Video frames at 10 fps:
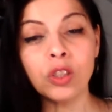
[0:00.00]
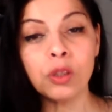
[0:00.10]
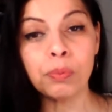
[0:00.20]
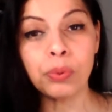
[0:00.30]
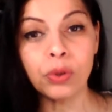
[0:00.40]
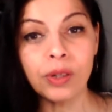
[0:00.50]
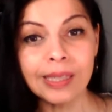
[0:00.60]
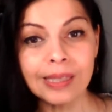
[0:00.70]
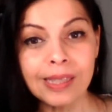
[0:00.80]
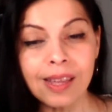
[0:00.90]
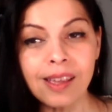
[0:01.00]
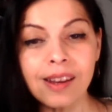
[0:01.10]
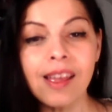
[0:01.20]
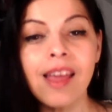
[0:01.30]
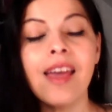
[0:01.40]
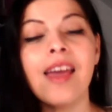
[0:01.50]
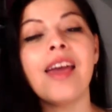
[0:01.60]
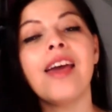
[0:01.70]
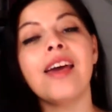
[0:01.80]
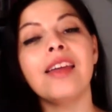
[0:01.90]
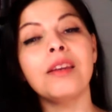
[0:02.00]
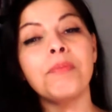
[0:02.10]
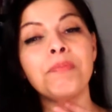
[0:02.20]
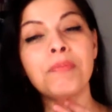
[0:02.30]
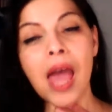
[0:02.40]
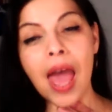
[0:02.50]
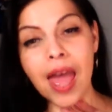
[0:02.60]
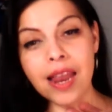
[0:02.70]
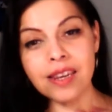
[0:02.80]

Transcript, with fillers: And depending on your